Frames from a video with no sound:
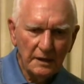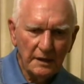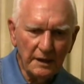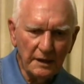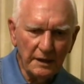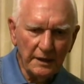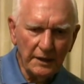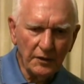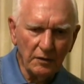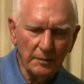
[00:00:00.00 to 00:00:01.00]
And he
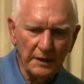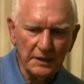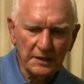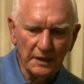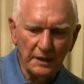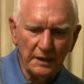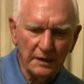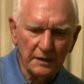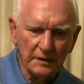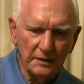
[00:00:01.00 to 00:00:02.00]
told me, he said,
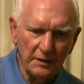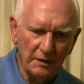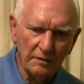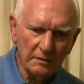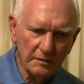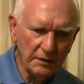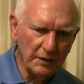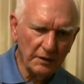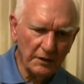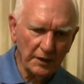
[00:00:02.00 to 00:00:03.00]
you know,
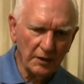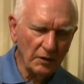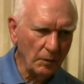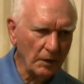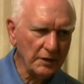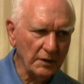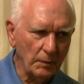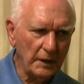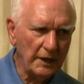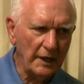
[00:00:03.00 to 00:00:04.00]
you, they're going to work their
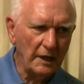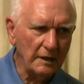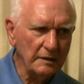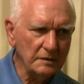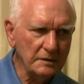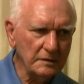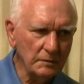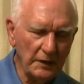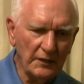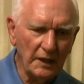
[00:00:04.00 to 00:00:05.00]
way out
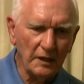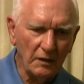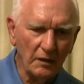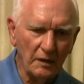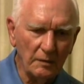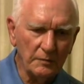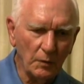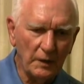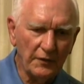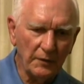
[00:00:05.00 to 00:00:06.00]
we've got all of them
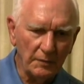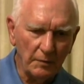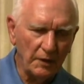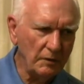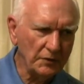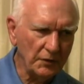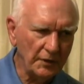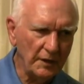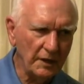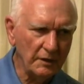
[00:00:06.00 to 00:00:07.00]
away from the bone, so
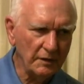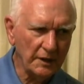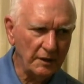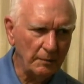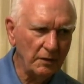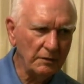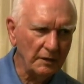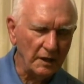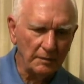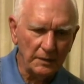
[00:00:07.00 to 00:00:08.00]
you're not going to get a bone rot.